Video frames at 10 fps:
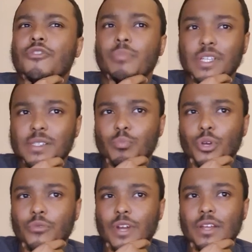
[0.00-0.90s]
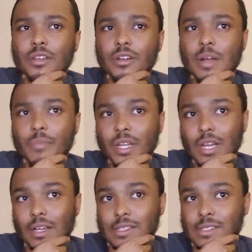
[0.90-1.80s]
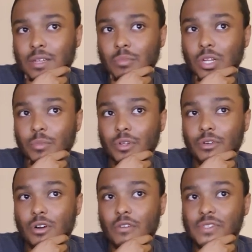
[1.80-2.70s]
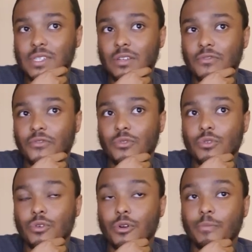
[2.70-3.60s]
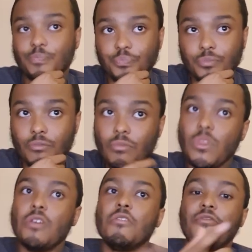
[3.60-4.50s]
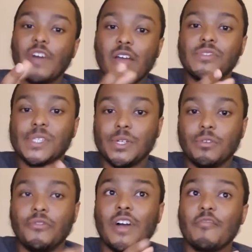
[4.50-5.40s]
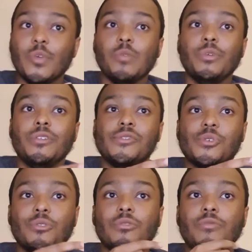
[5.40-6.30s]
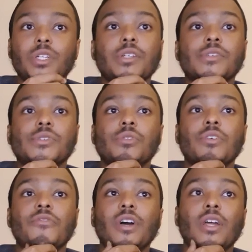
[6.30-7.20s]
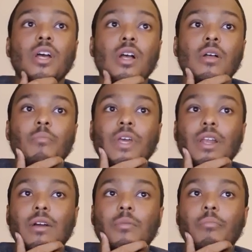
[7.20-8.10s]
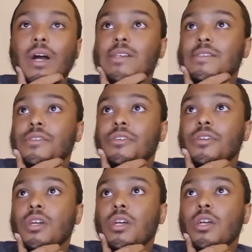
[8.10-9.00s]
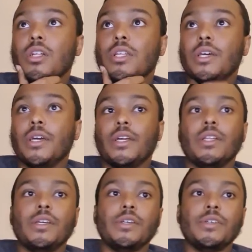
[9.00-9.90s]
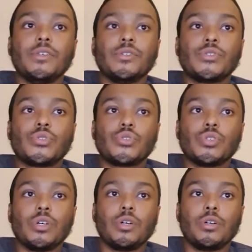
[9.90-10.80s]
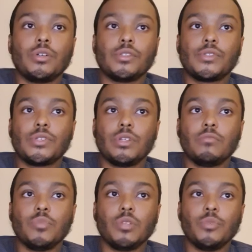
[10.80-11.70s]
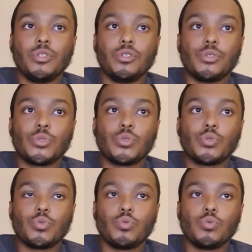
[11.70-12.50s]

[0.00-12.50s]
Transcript: this point right here, I made like a 10 millimeter offset for a 5 millimeter circle radius. So if I make like a box here that is 10 millimeters,